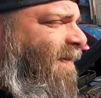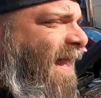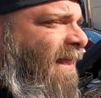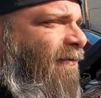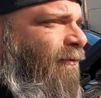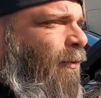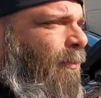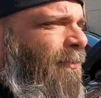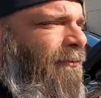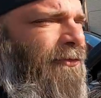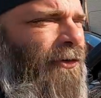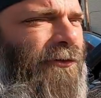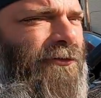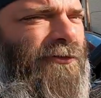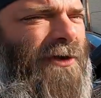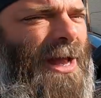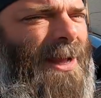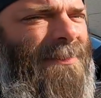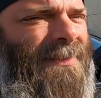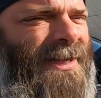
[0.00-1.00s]
with that
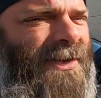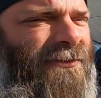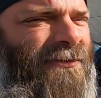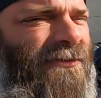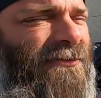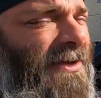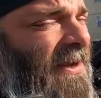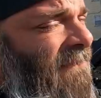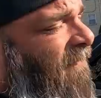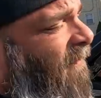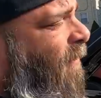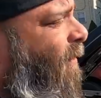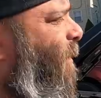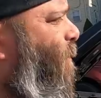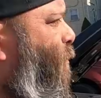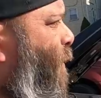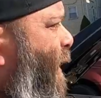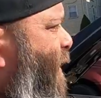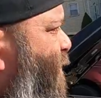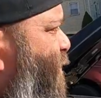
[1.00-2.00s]
supercharger combination is definitely
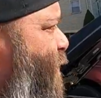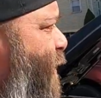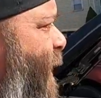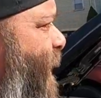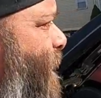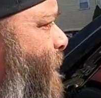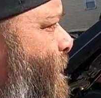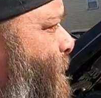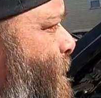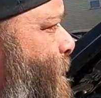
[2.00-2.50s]
gonna break shit.